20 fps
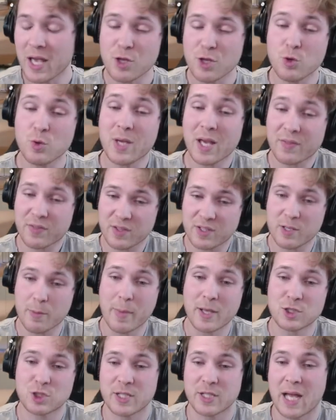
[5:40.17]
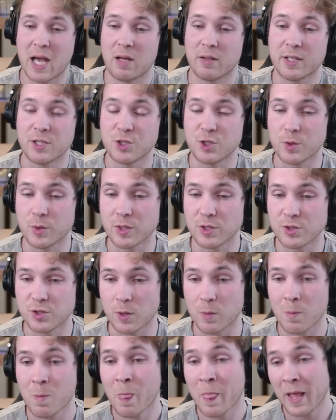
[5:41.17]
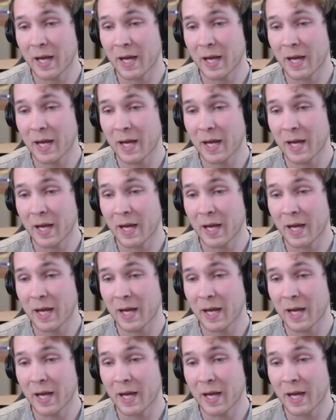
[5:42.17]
You get the dimensionality to it. So